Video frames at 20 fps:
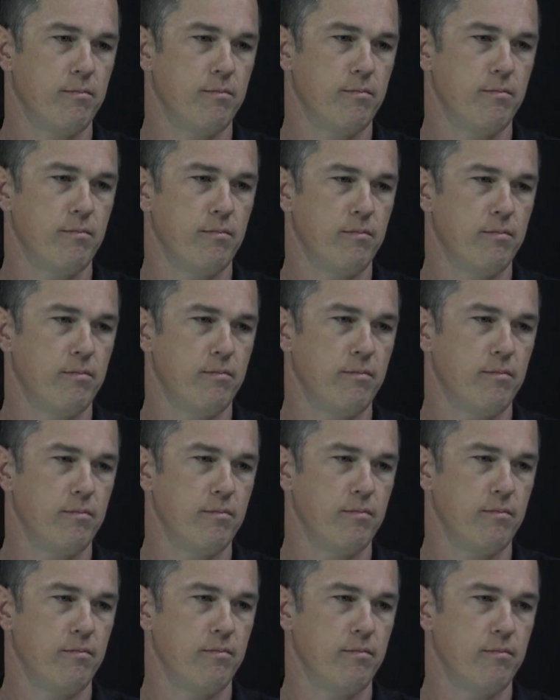
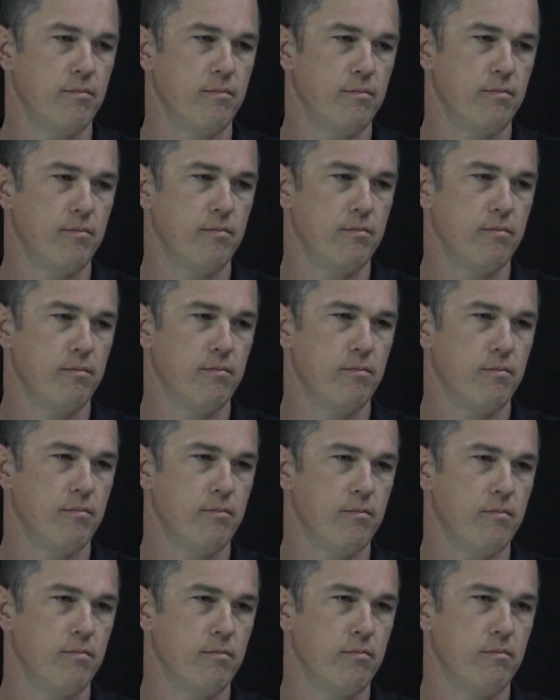
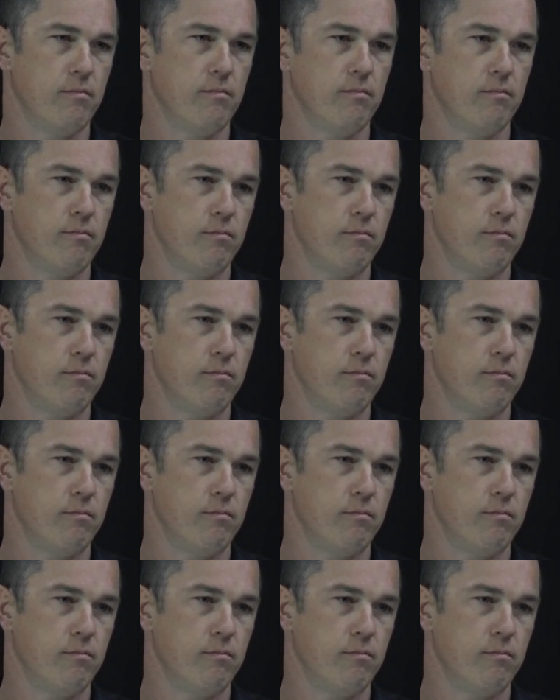(silence)